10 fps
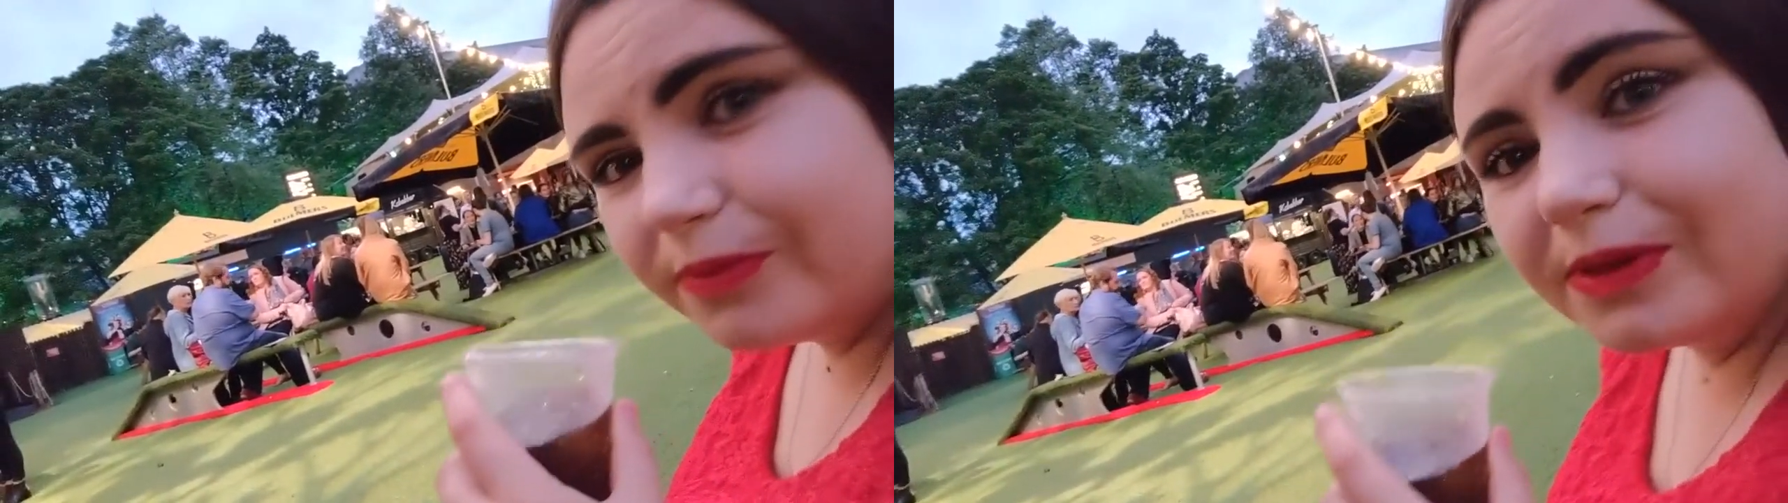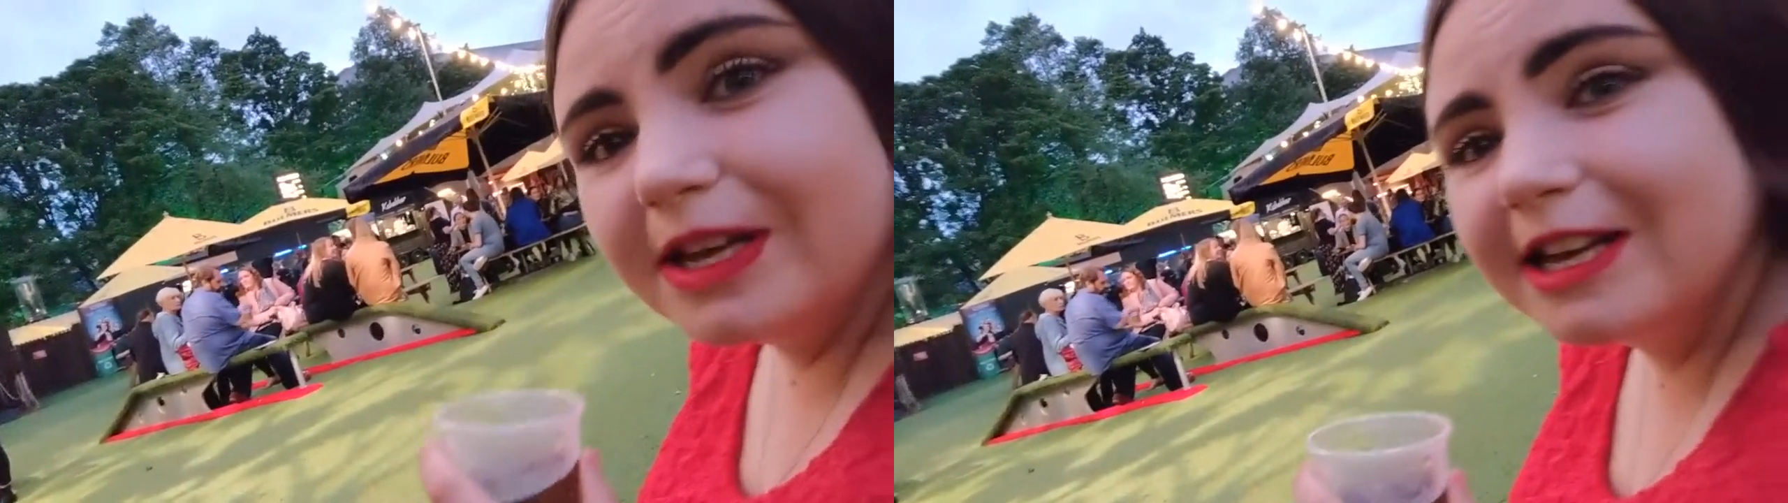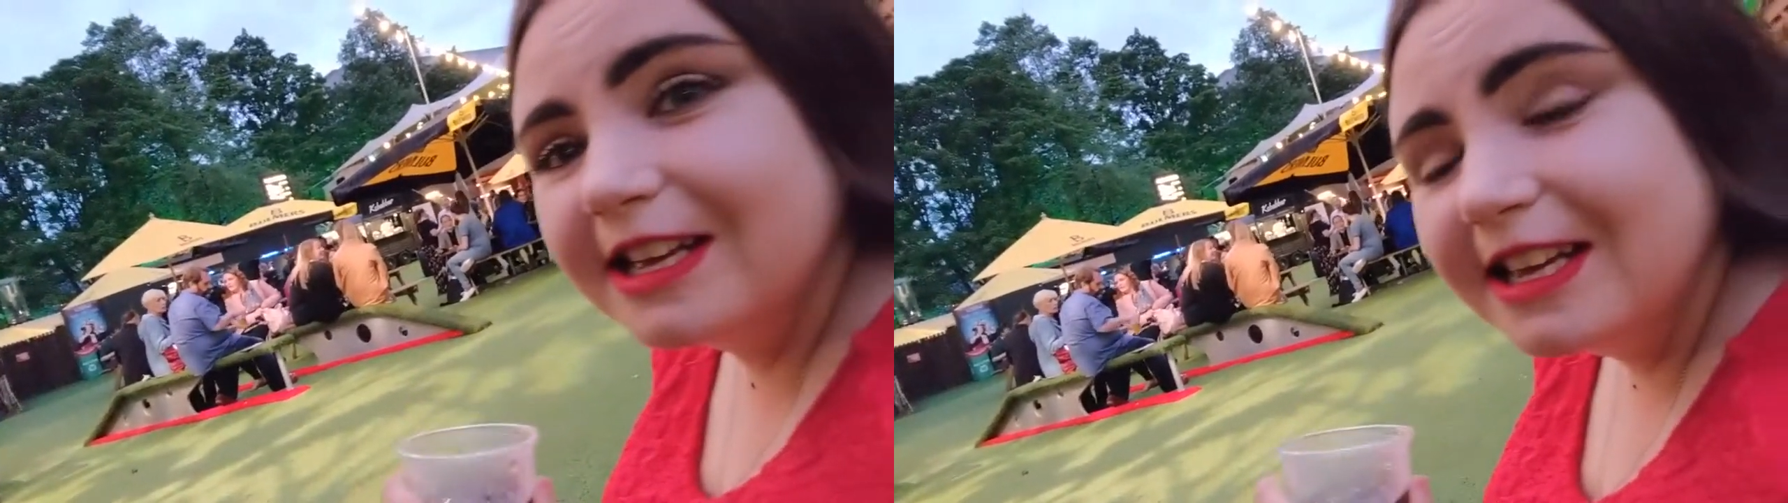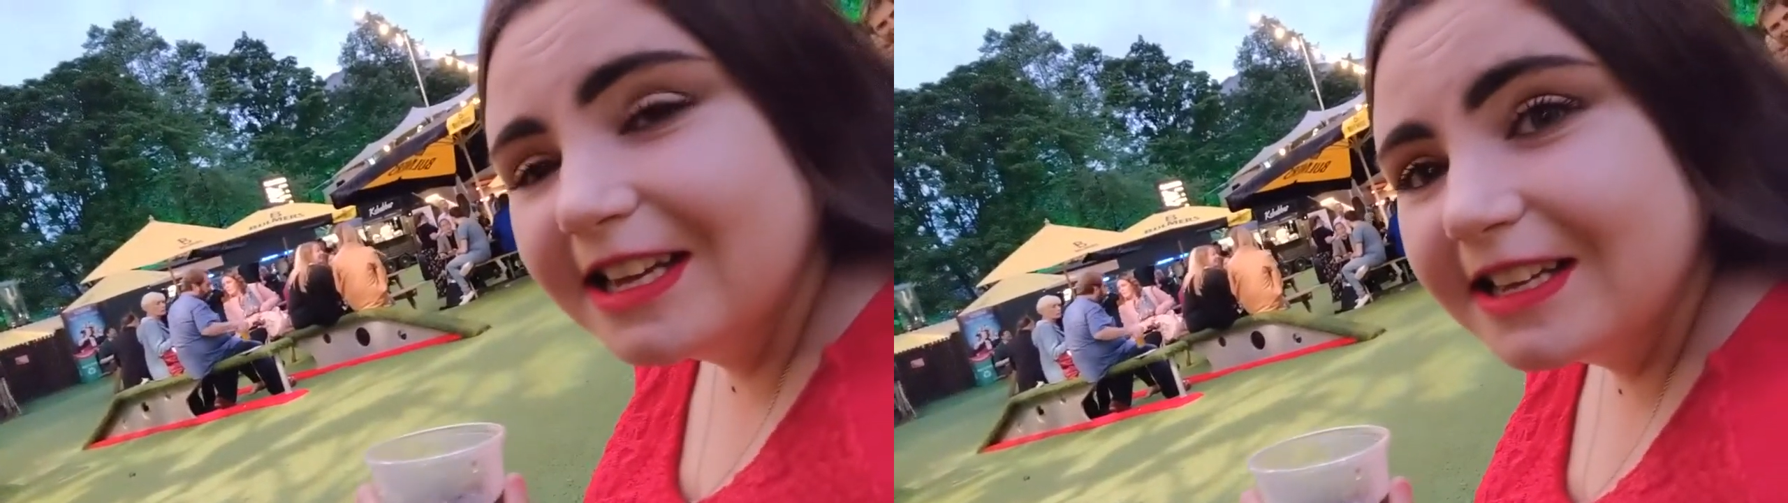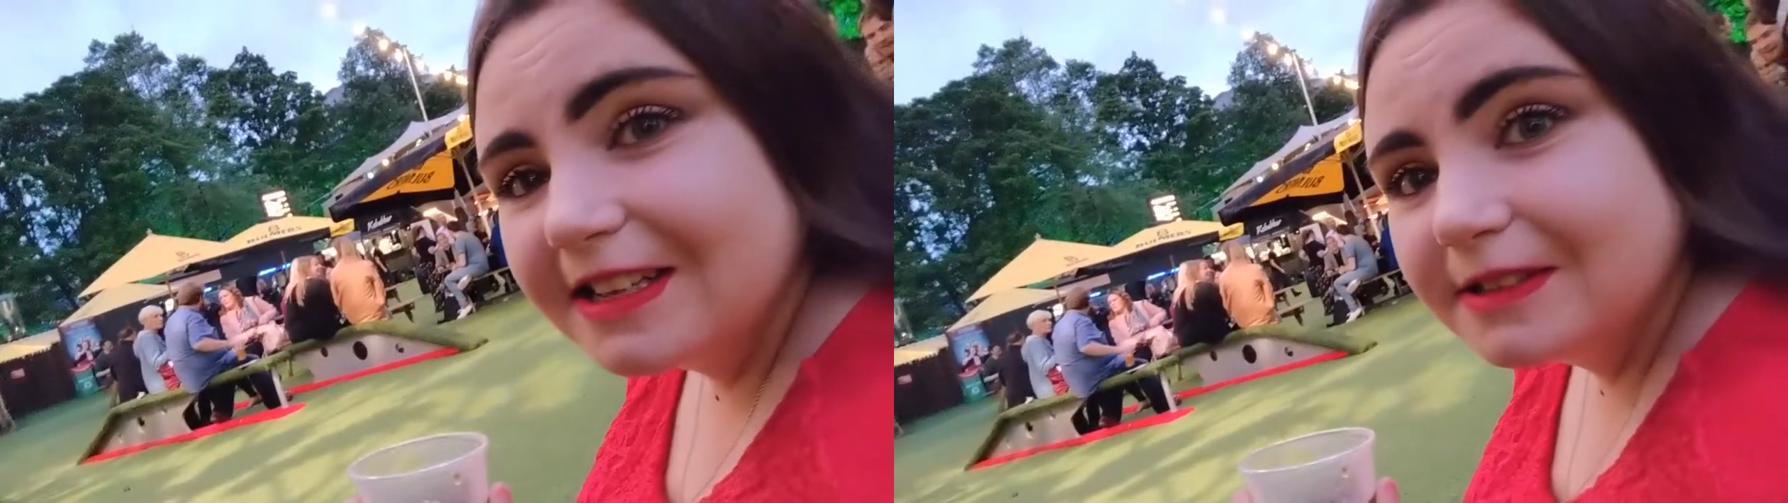What's it like for the
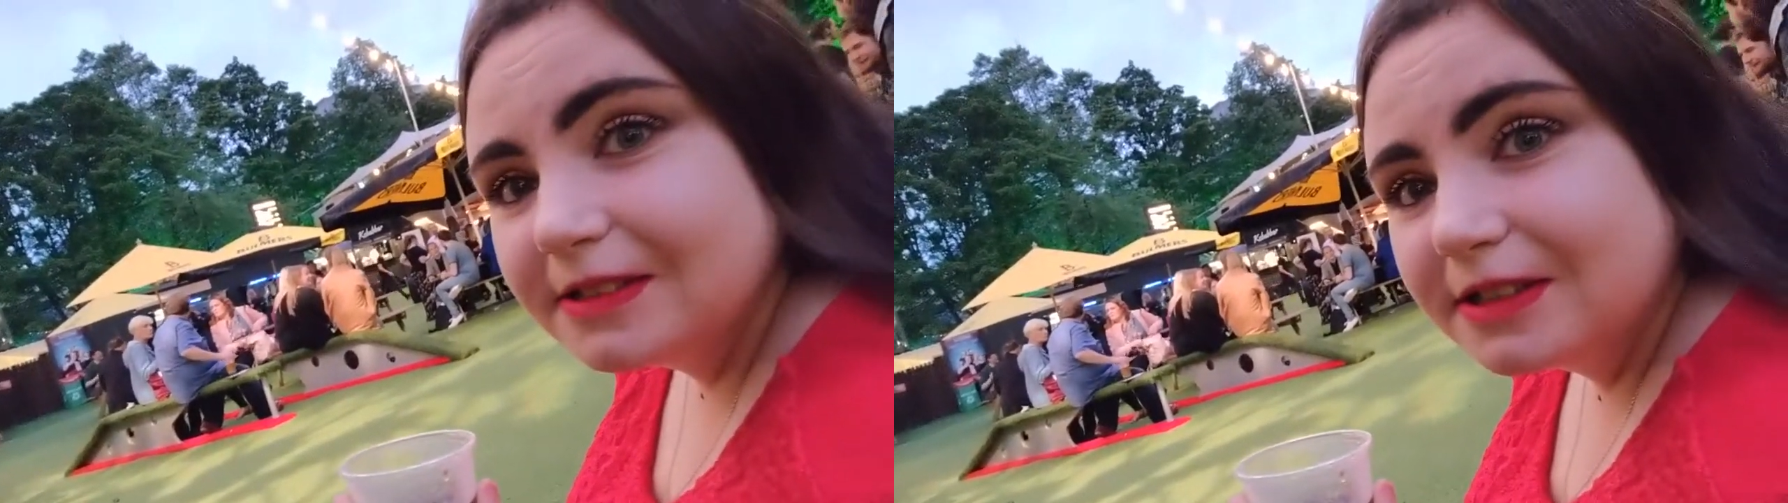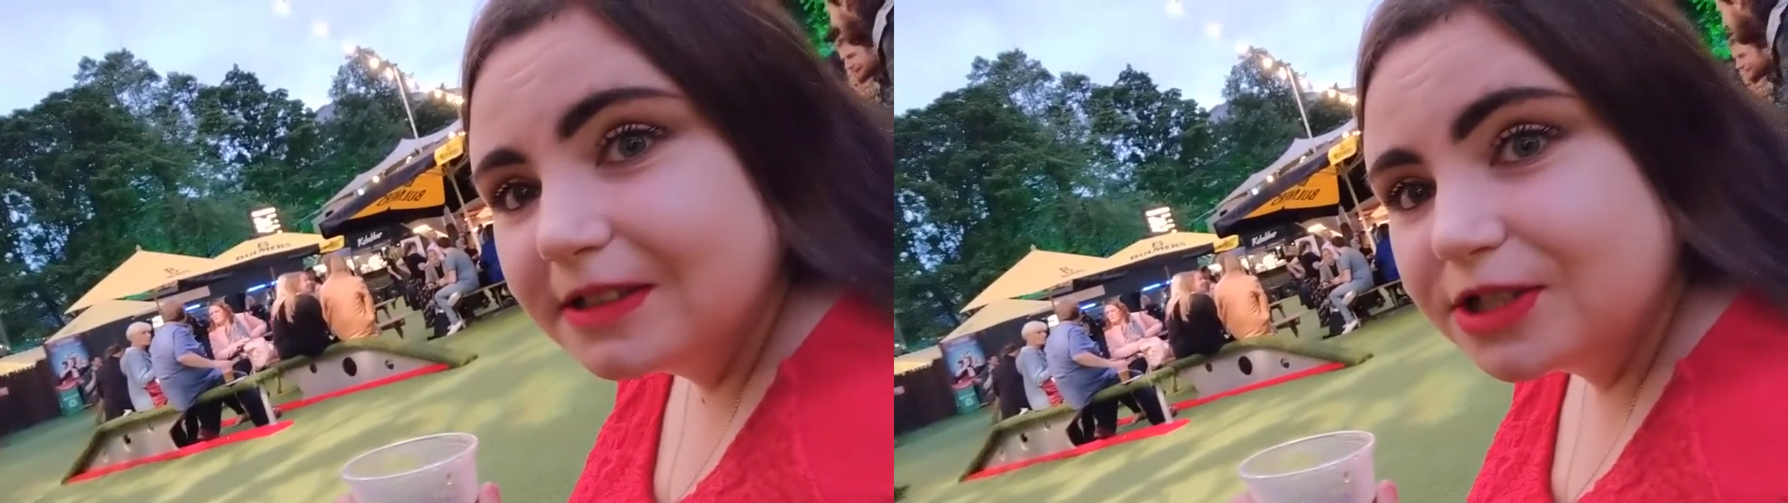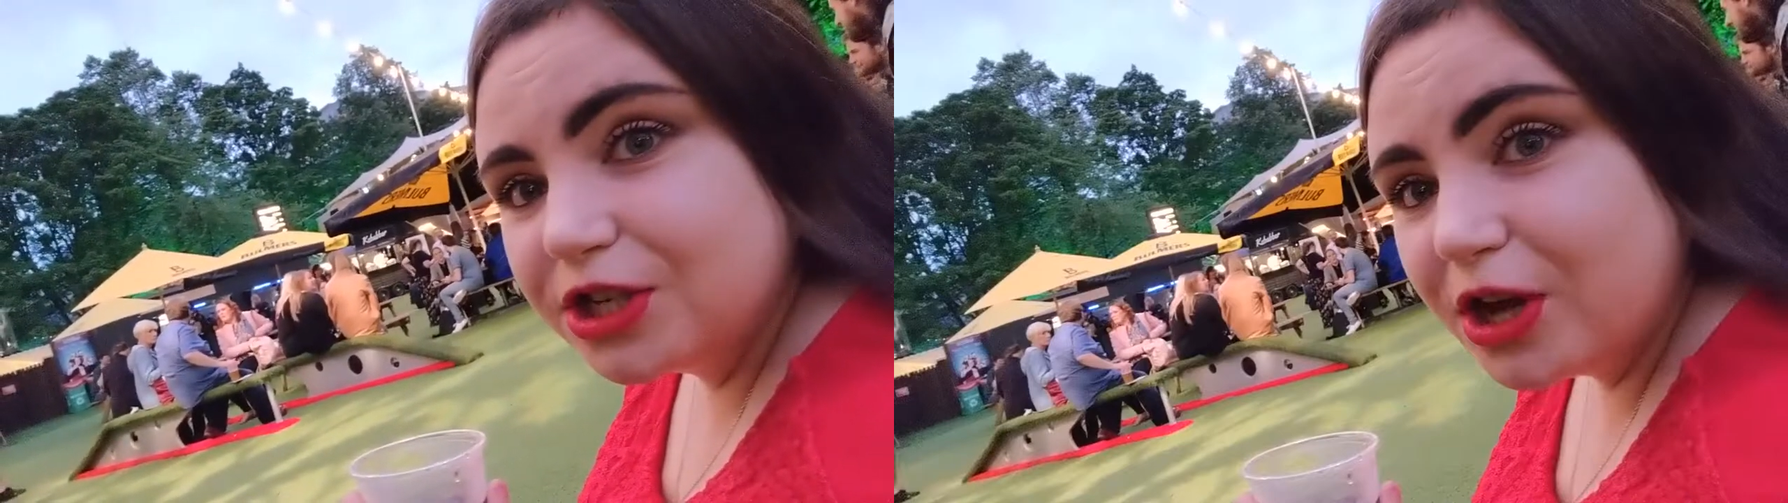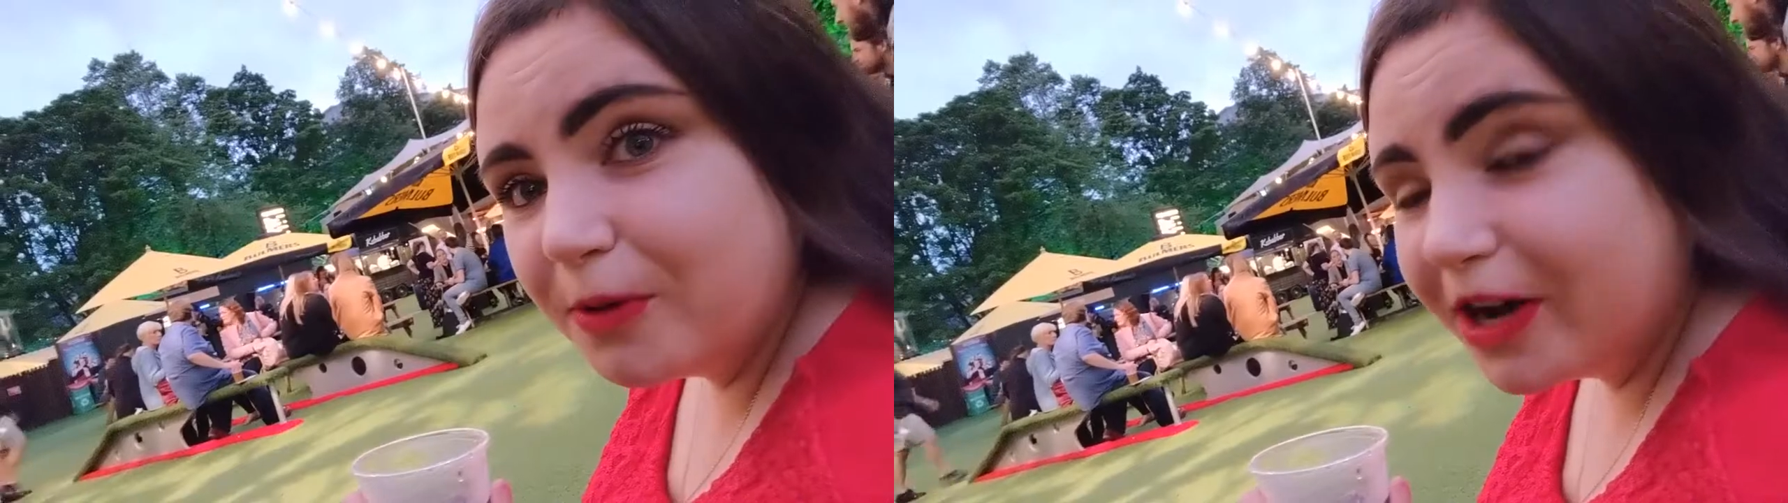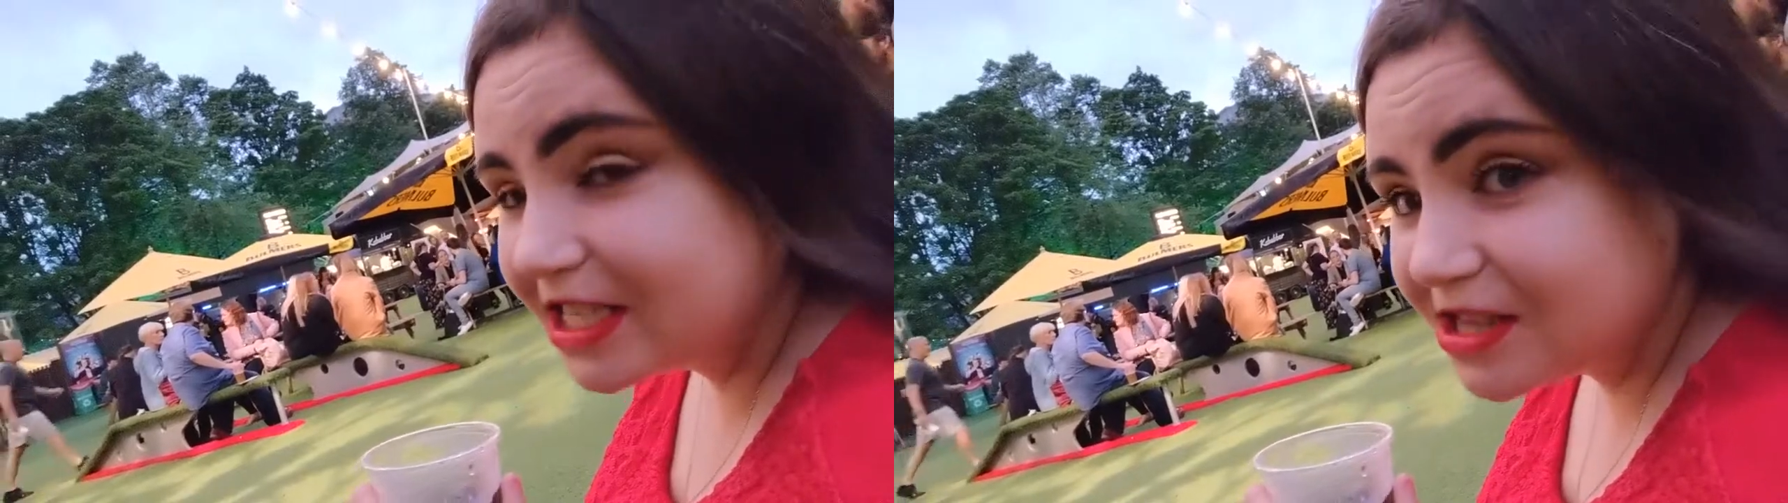first time? Do you know
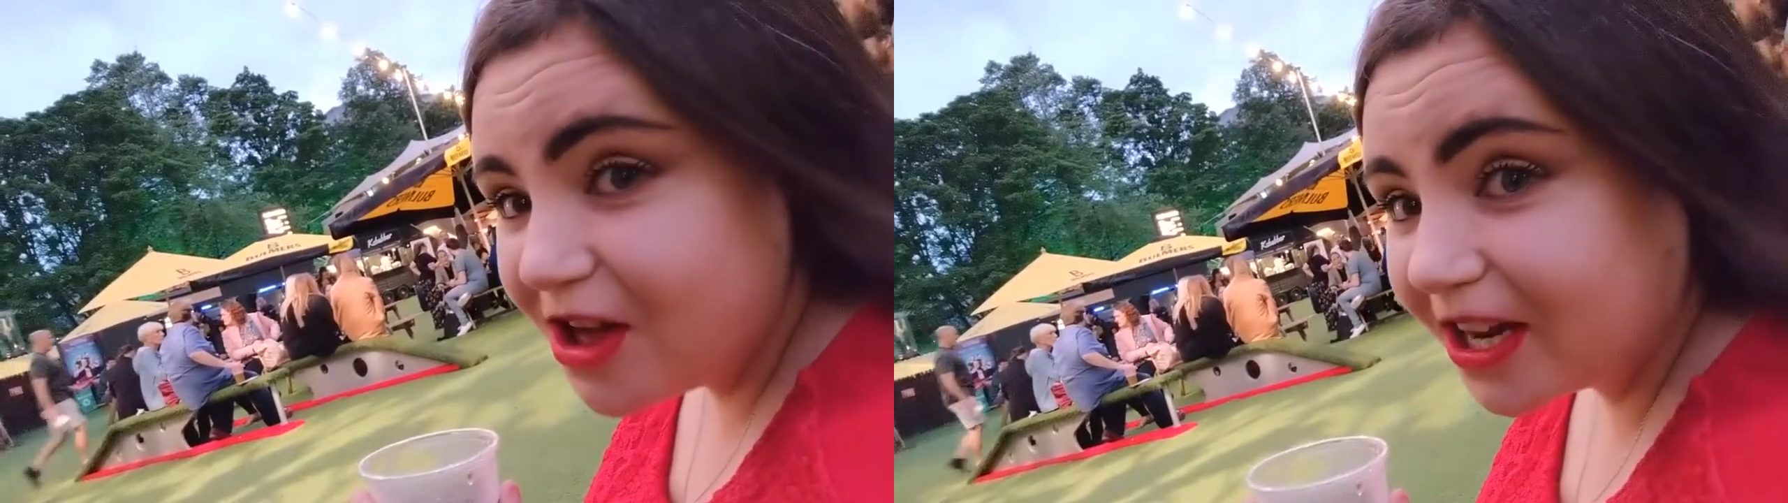what it's like?